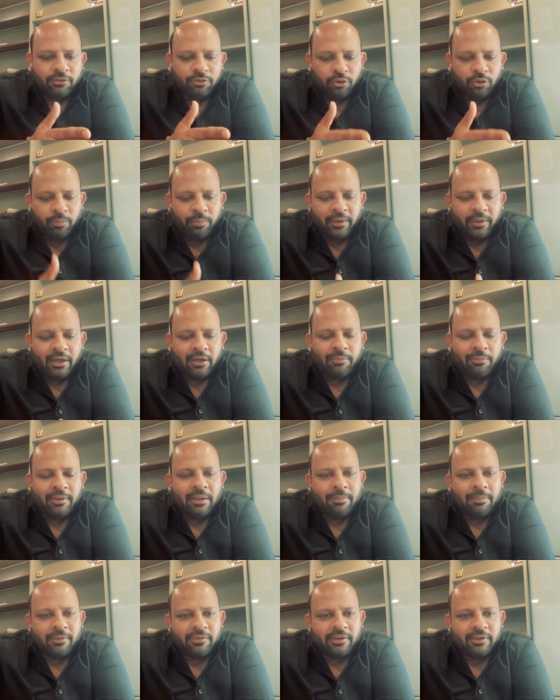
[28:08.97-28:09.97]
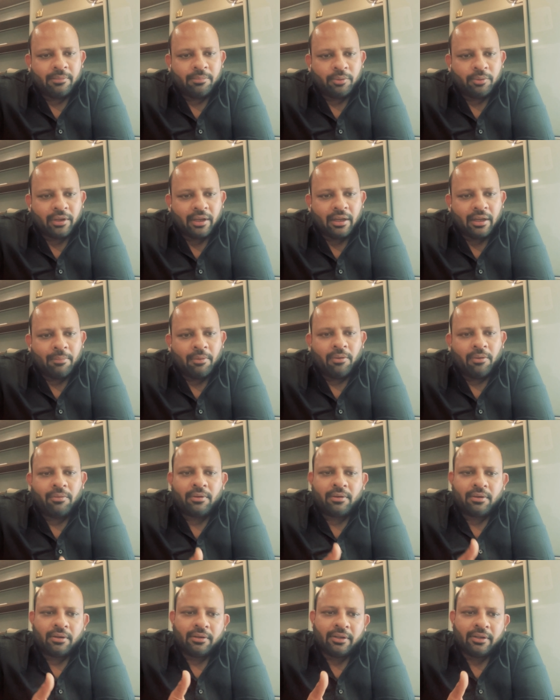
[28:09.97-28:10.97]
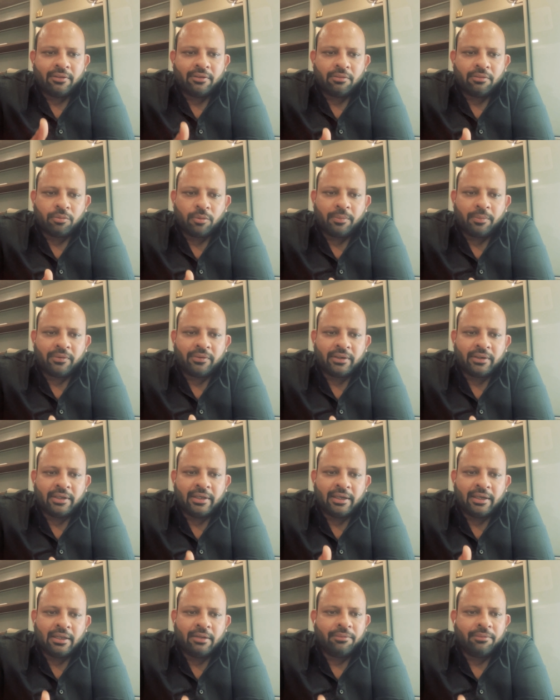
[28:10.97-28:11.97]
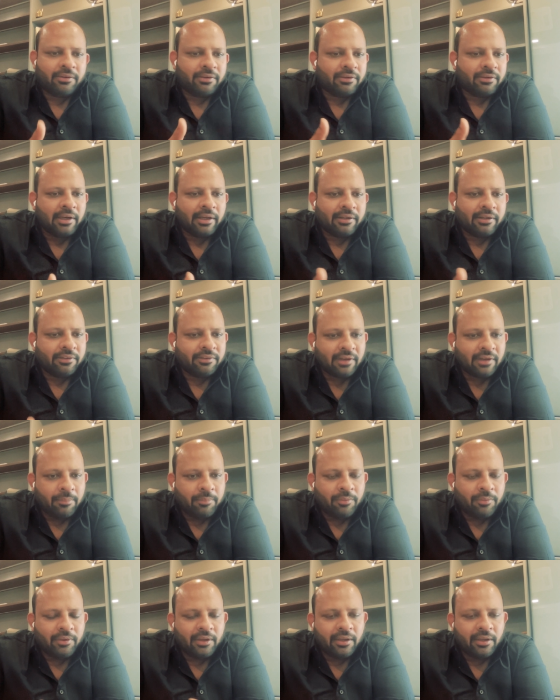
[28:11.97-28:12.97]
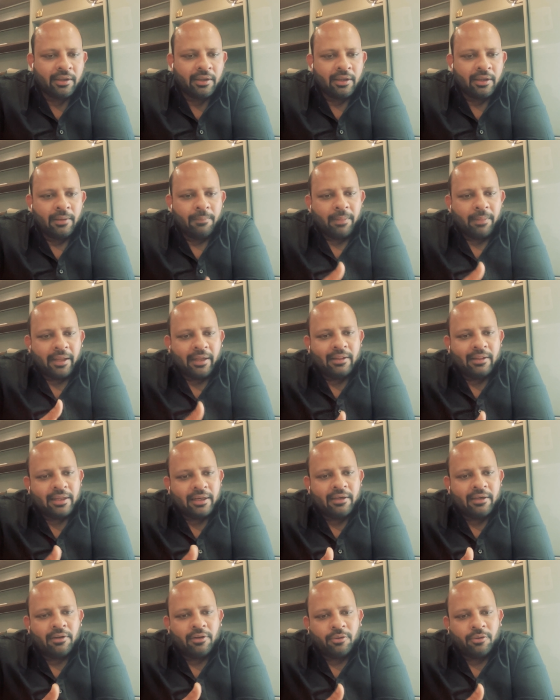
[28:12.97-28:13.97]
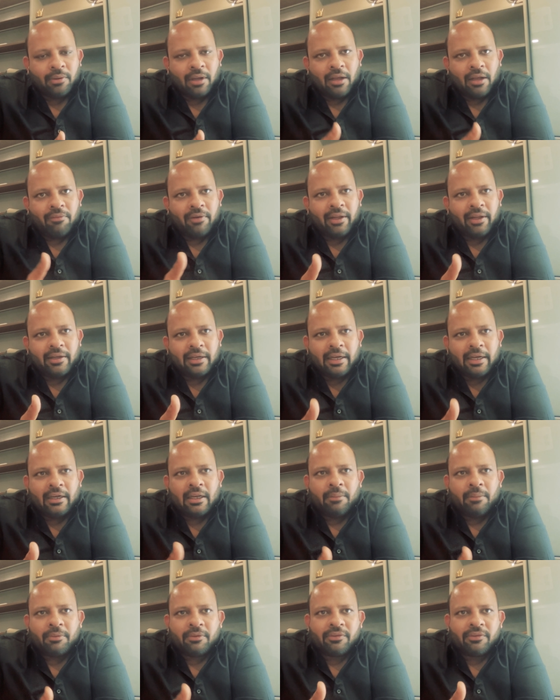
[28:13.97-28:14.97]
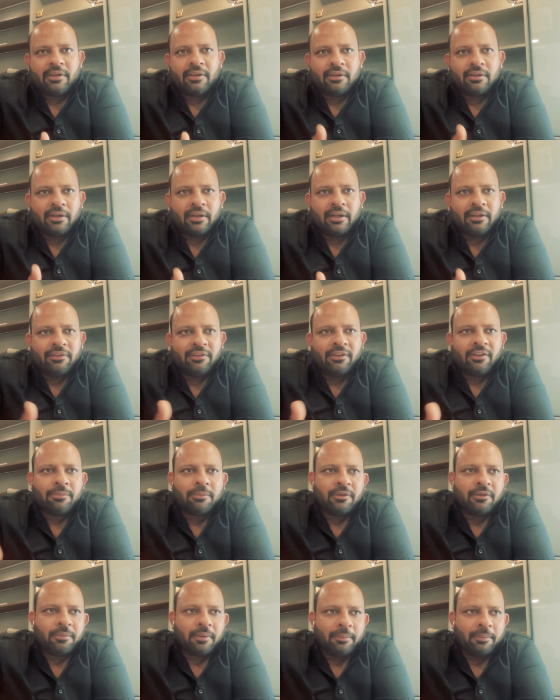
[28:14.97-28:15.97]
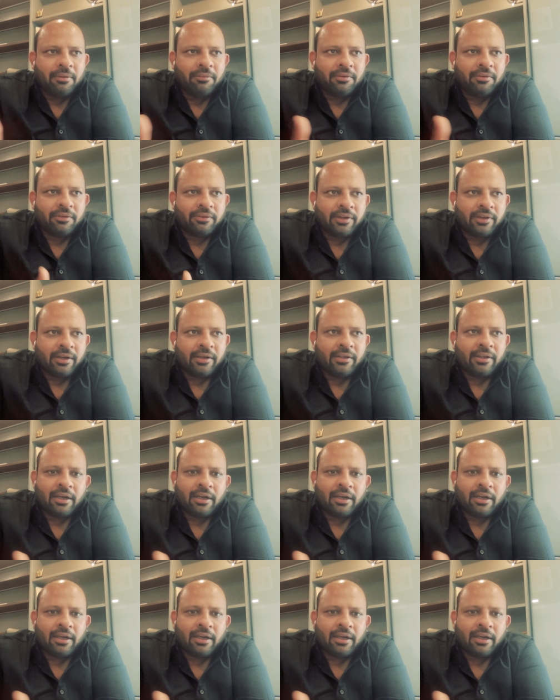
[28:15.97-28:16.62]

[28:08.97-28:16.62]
So you pay a 20% booking amount. There is a 4% DLD, which is like the stamp duty. And then you have like 10% in 6 months payment, which is there.